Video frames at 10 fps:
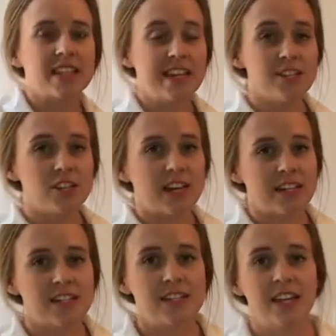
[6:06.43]

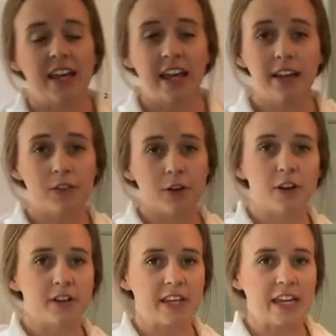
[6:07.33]
kitchens in the
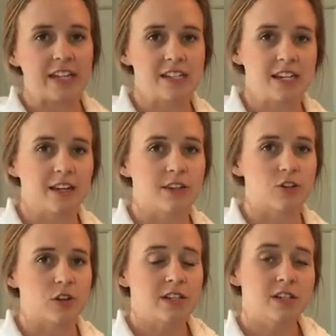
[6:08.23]
early
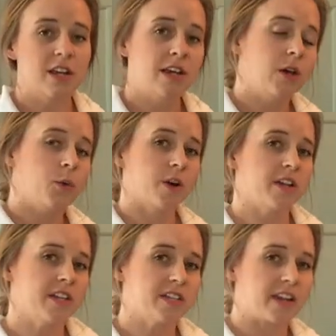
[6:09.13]
1800s
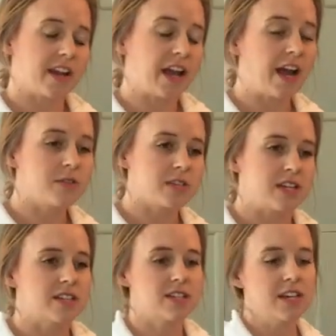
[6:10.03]
weren't inside
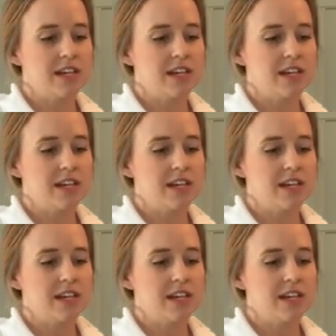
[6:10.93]
houses.